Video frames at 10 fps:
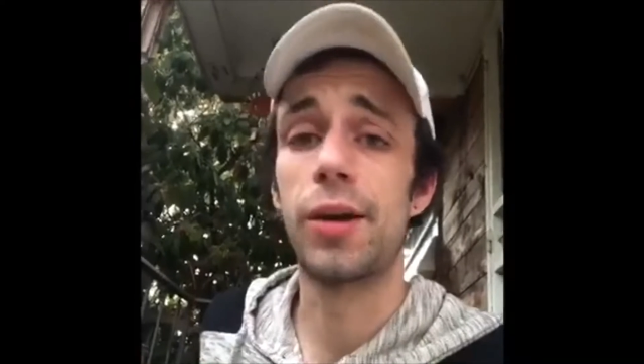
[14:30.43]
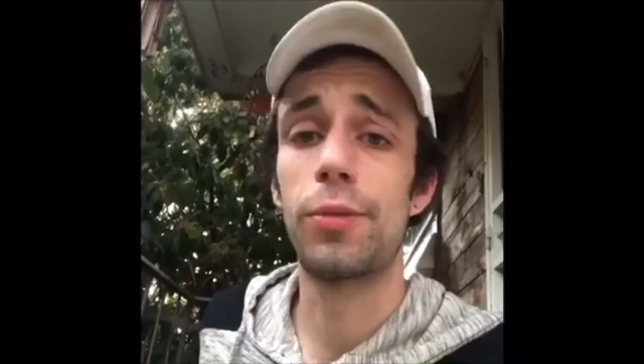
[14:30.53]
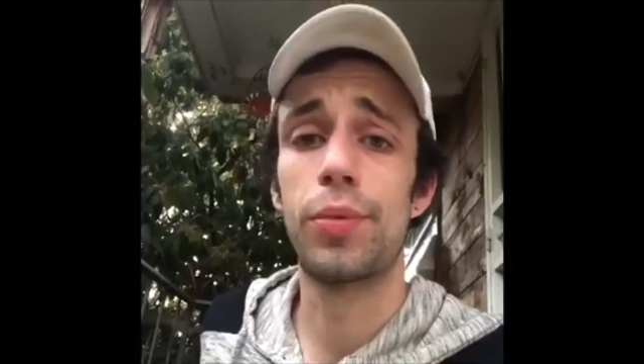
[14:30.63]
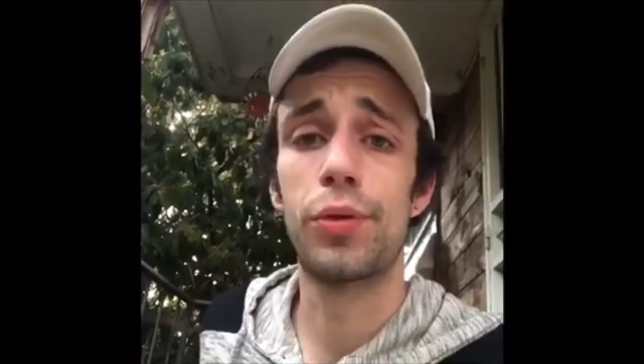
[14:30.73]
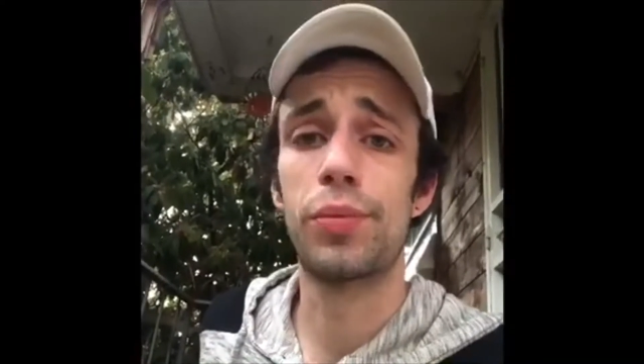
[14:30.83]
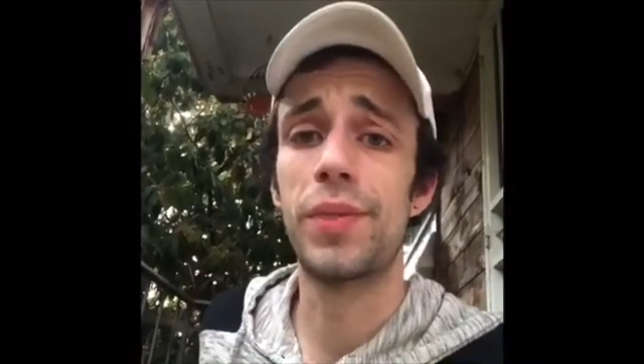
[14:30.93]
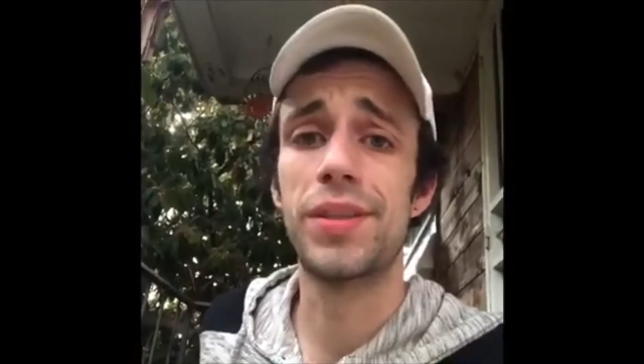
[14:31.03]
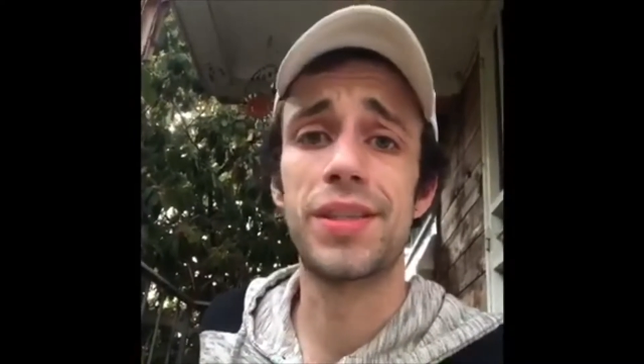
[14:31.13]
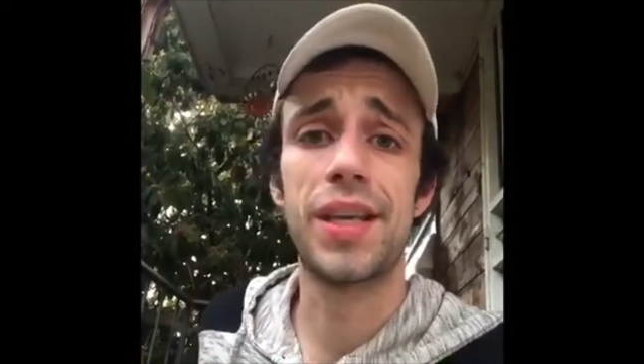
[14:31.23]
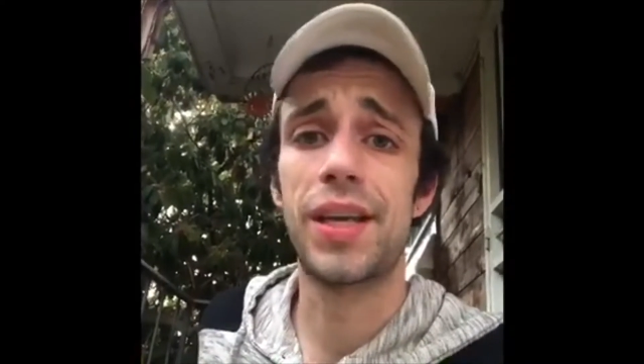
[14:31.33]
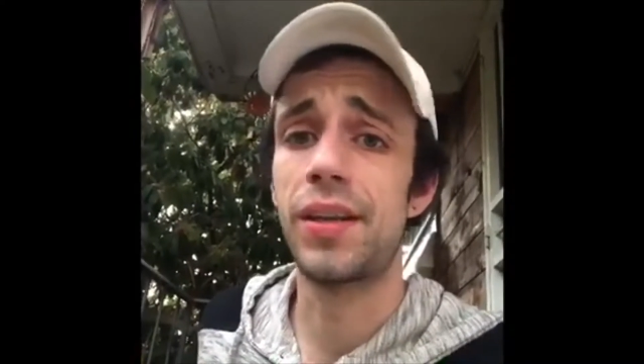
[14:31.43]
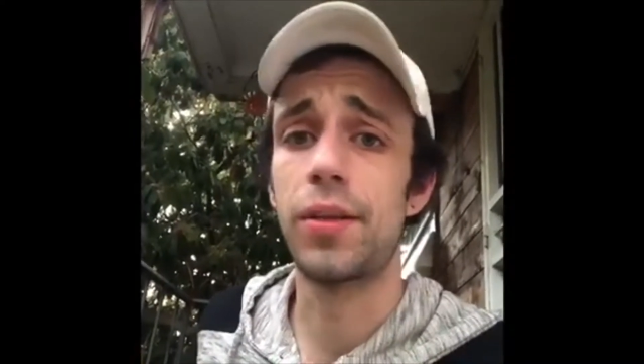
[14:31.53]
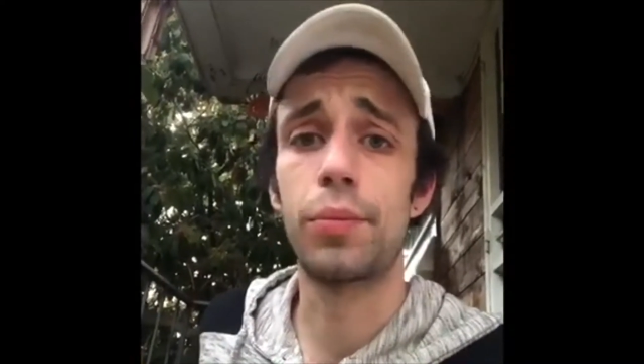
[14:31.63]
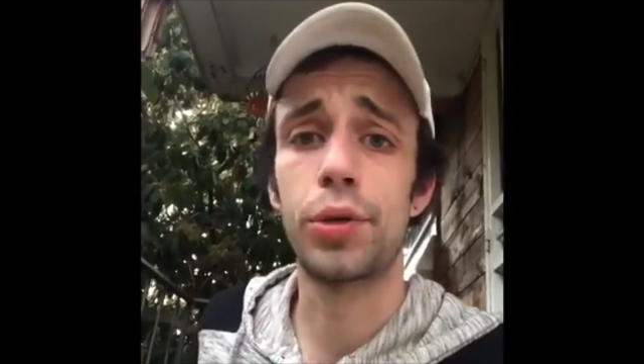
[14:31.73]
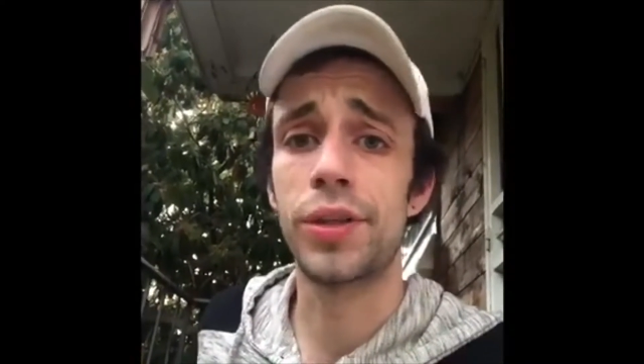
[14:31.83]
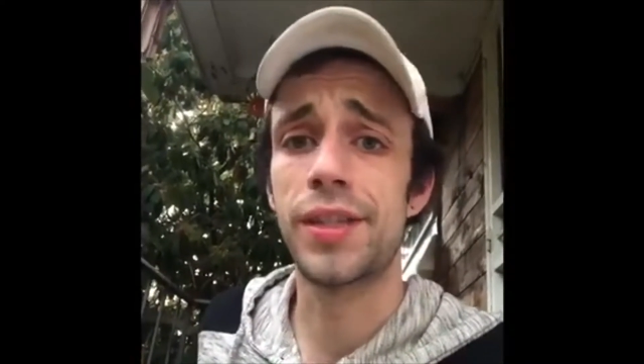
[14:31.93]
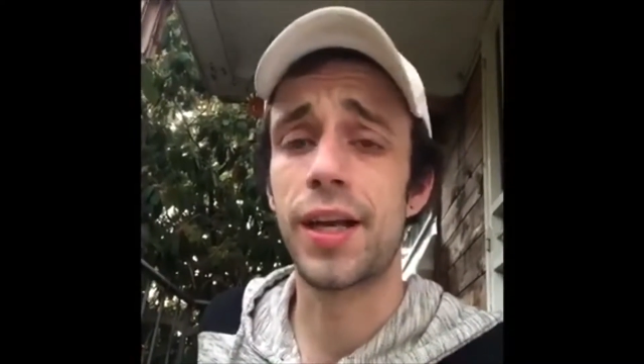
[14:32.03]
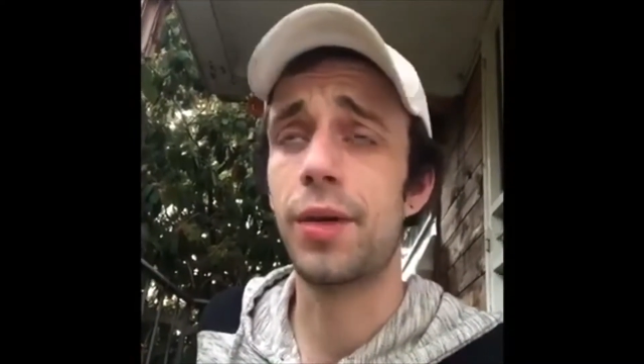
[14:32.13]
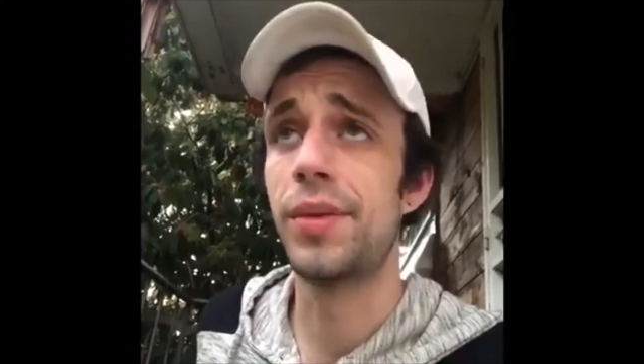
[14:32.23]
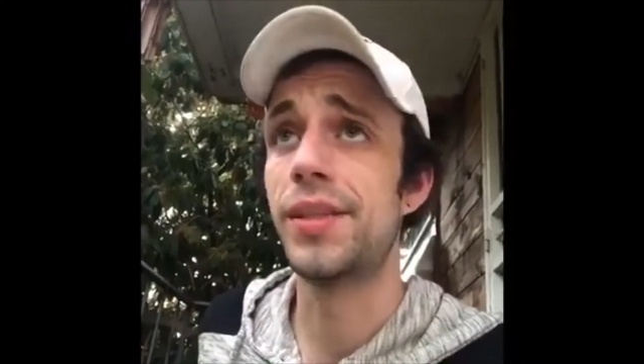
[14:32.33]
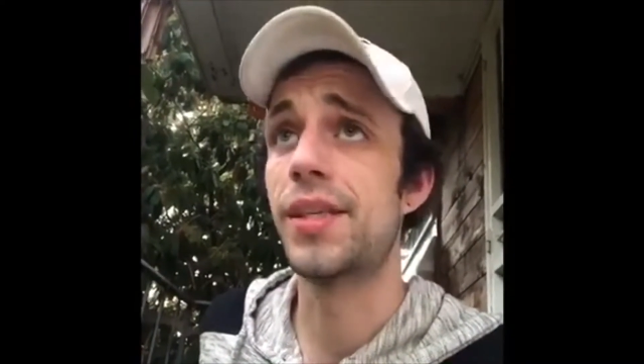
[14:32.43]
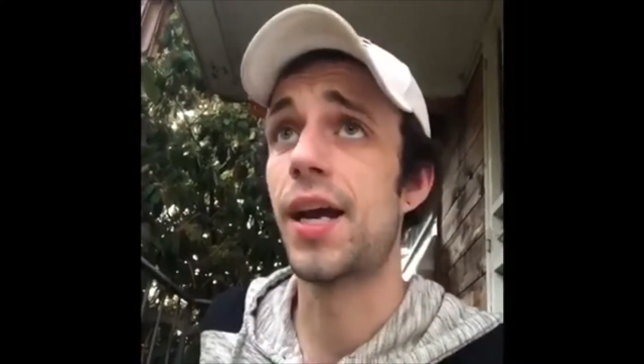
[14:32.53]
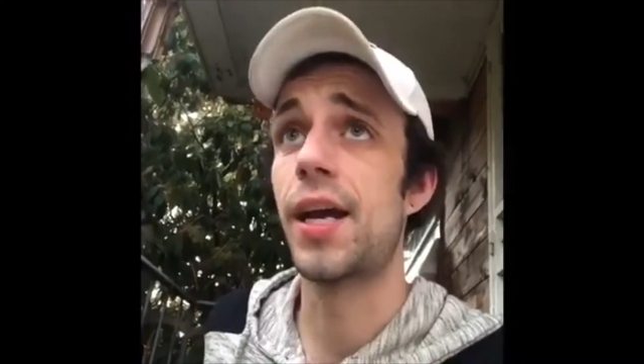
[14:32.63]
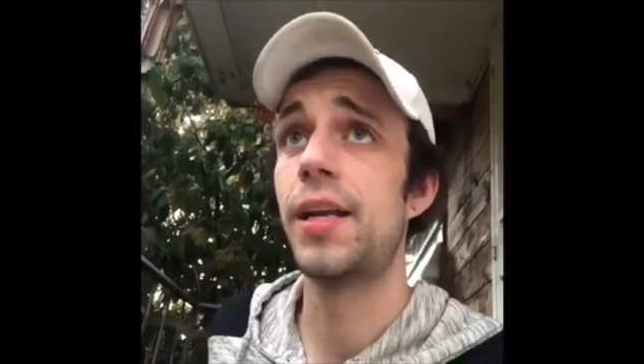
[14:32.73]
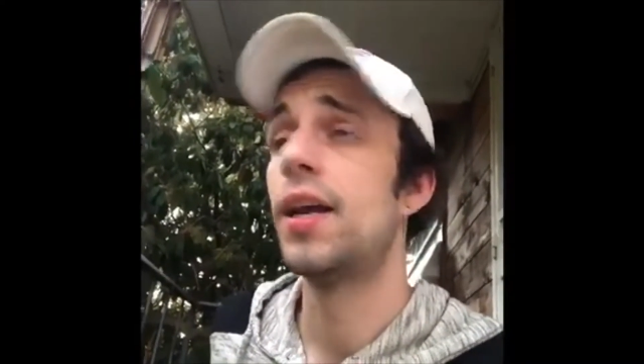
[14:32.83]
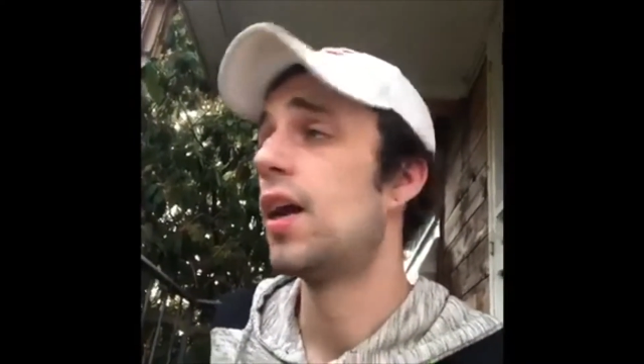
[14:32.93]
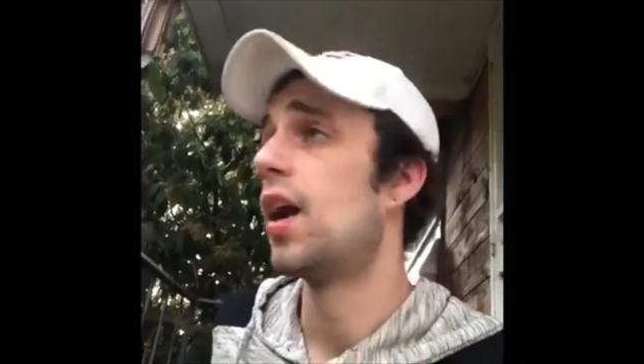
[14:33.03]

They're both missing the books that come inside.